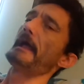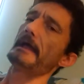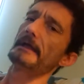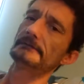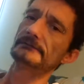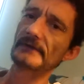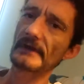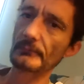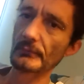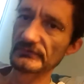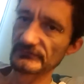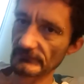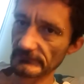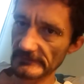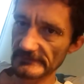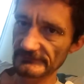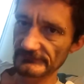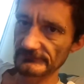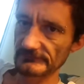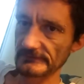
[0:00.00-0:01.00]
as I was
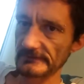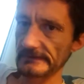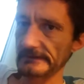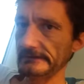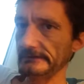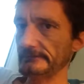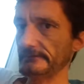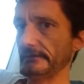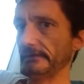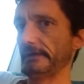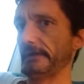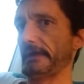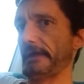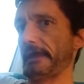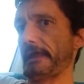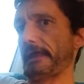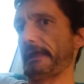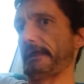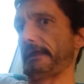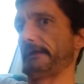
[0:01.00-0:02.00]
listening,
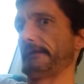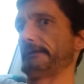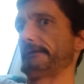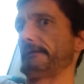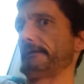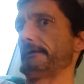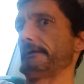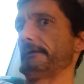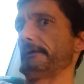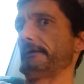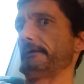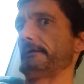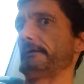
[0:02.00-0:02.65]
and